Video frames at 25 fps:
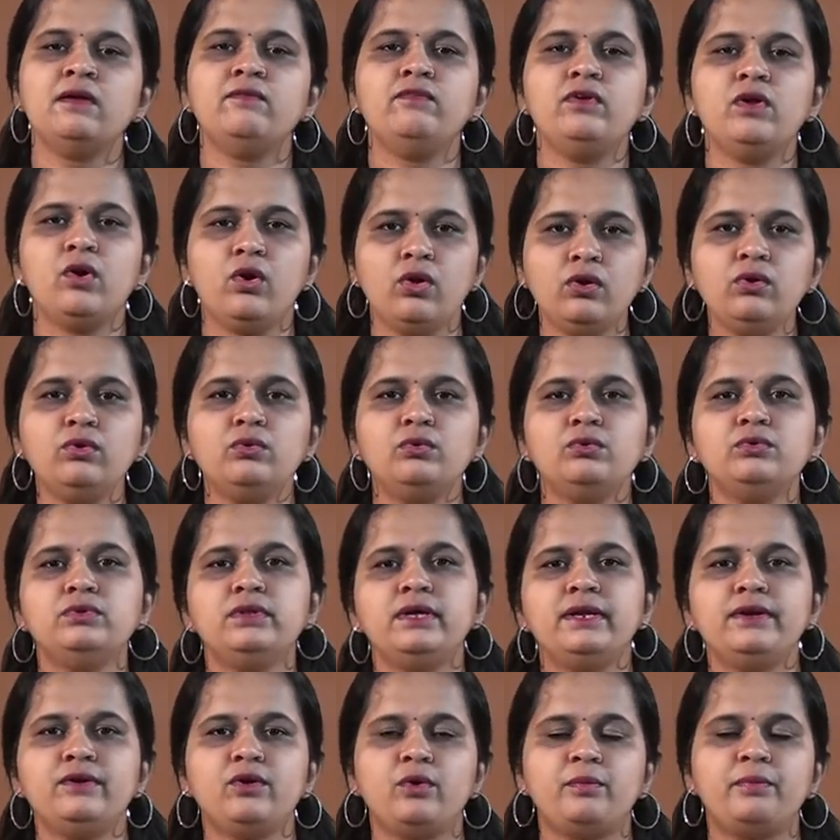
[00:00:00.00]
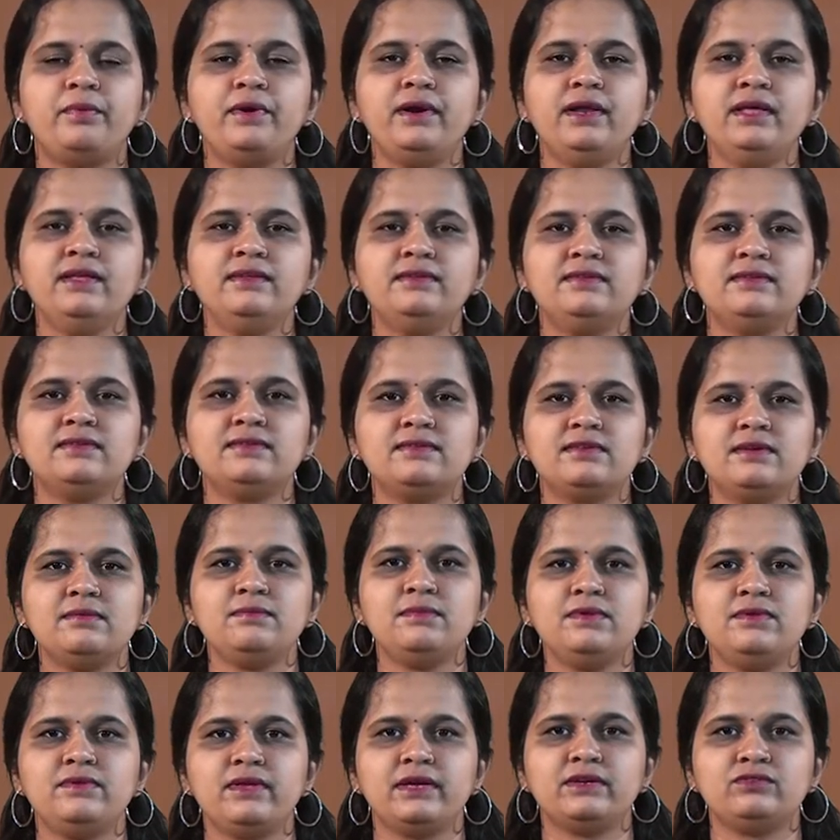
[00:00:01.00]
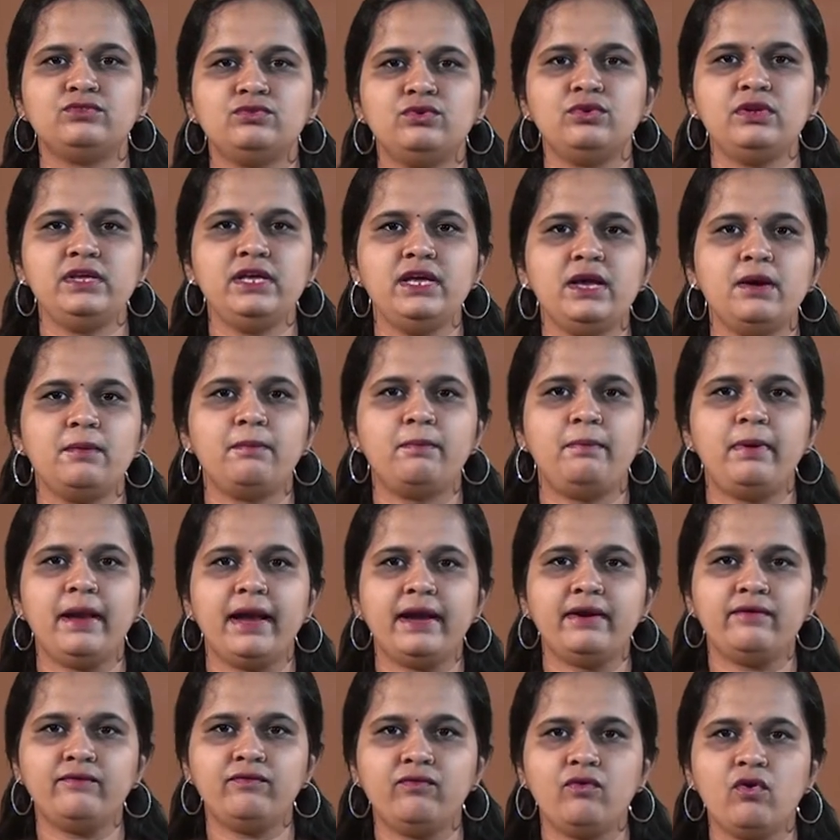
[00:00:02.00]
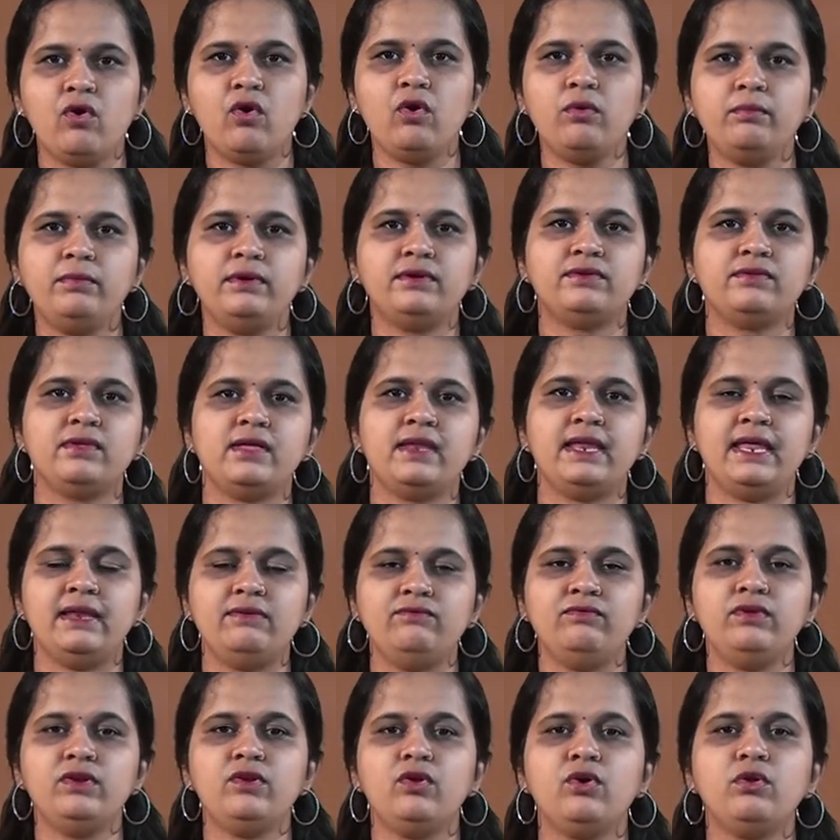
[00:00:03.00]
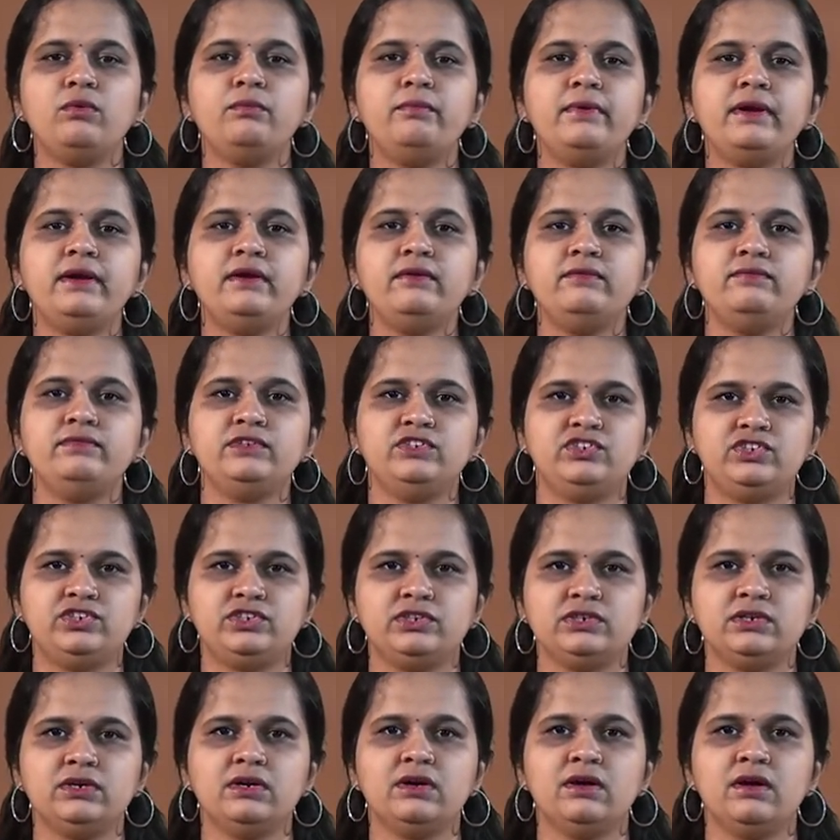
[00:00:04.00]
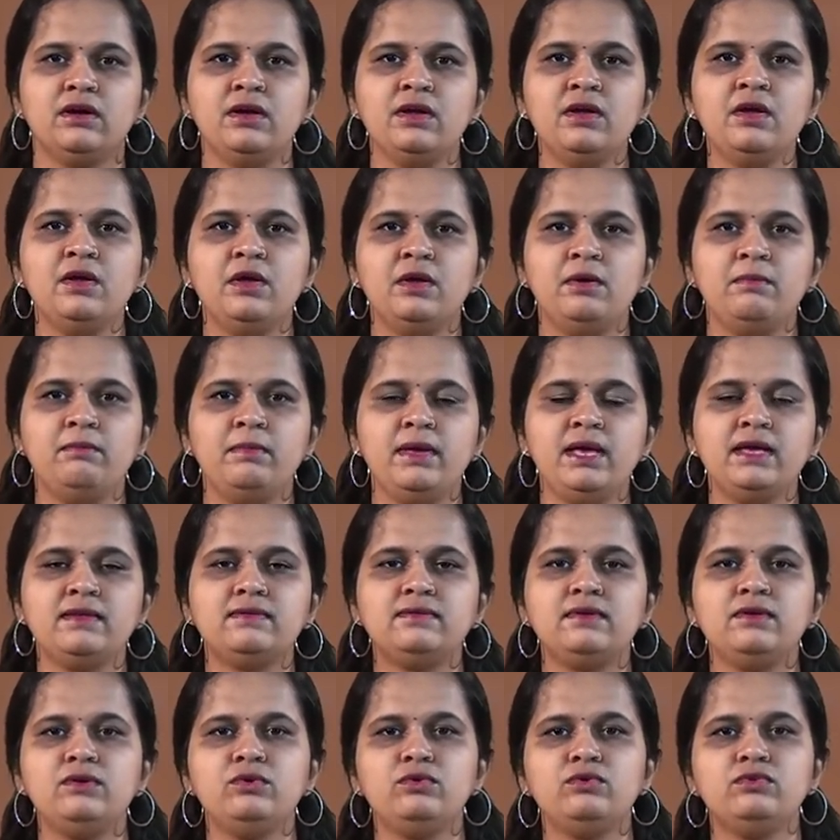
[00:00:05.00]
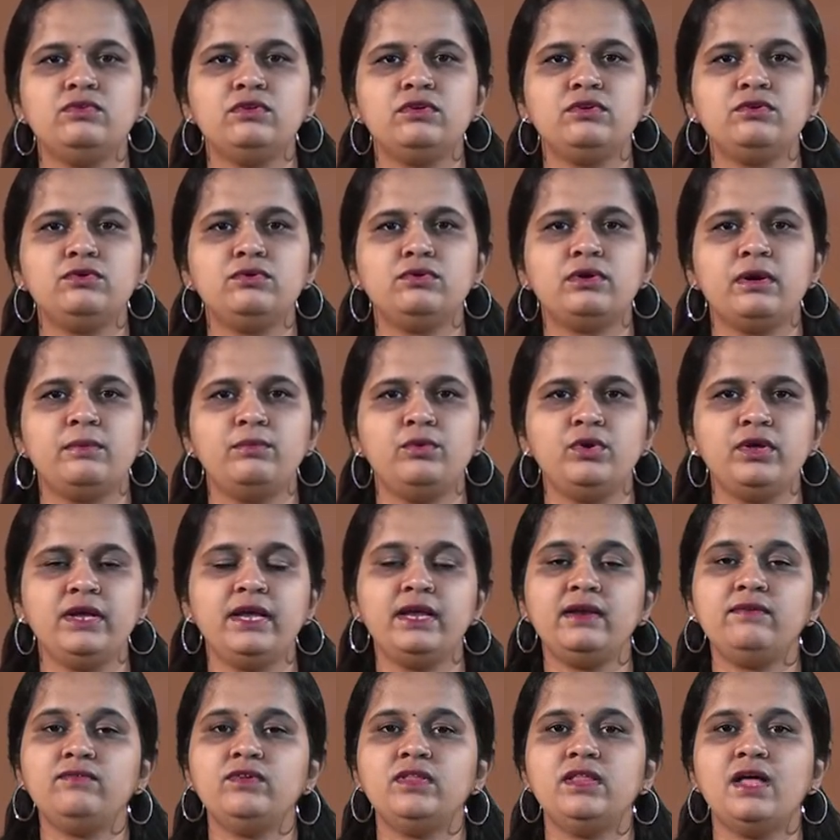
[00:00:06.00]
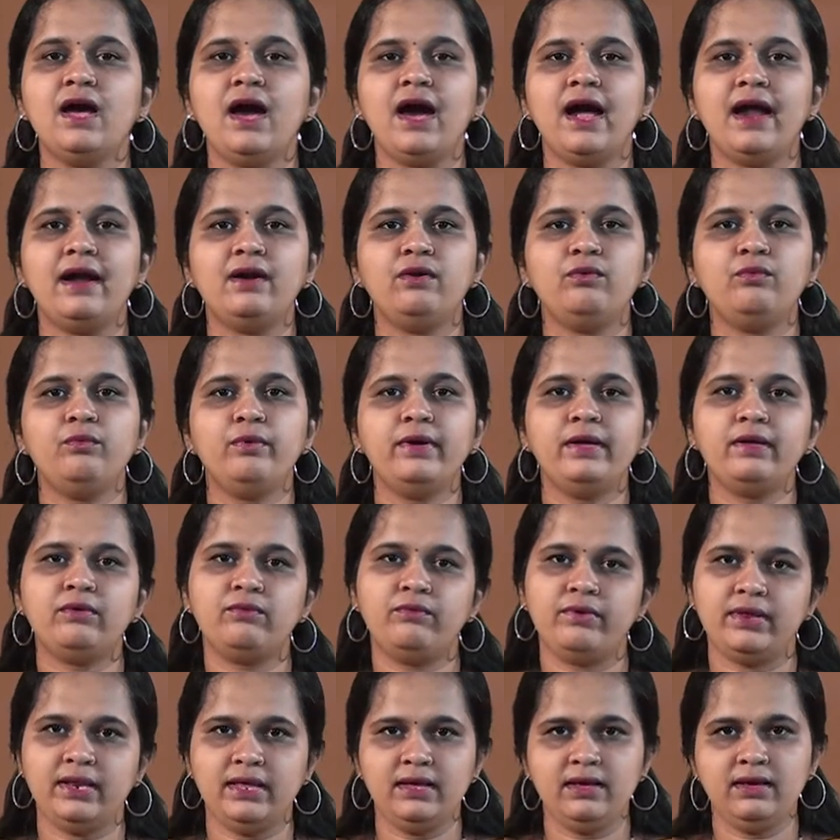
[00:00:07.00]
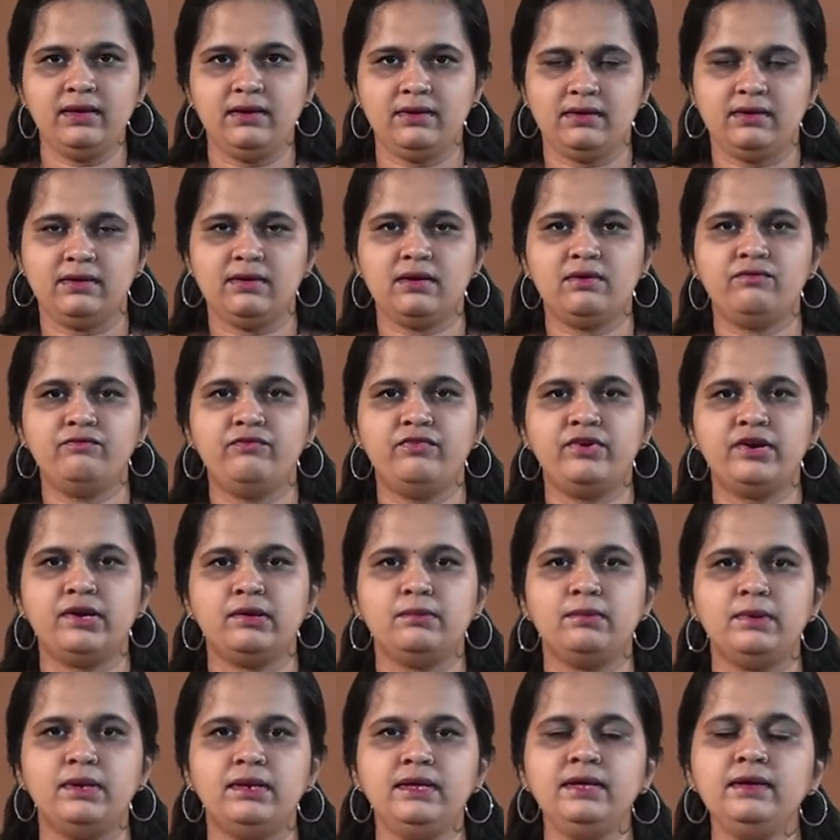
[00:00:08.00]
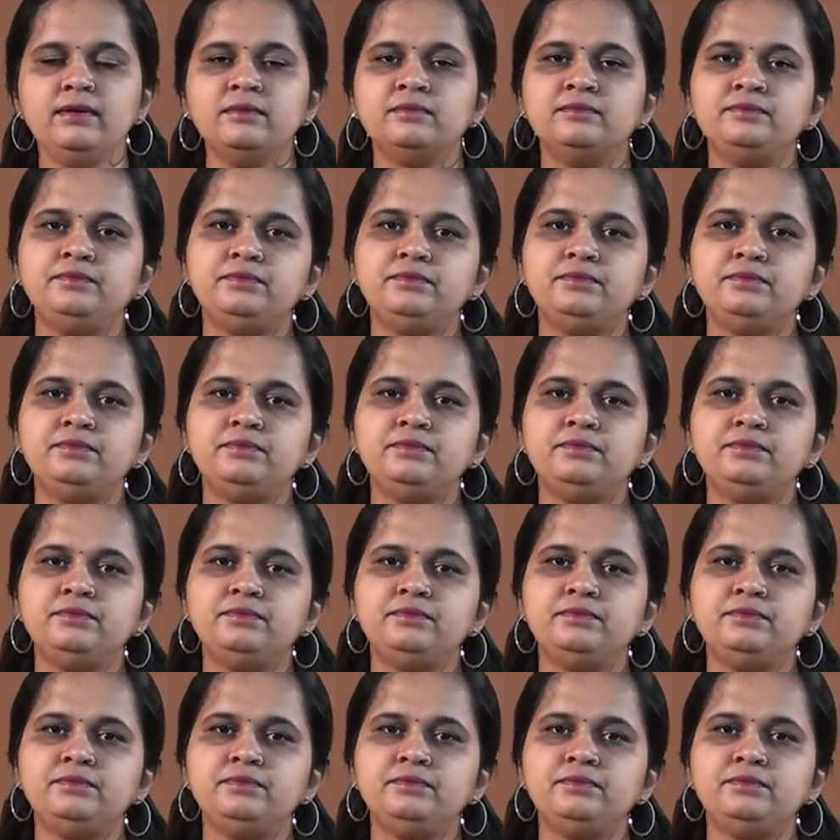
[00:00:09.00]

We all know that operating system is actually a platform, it's an environment which uh, makes the user to communicate with the hardware very comfortably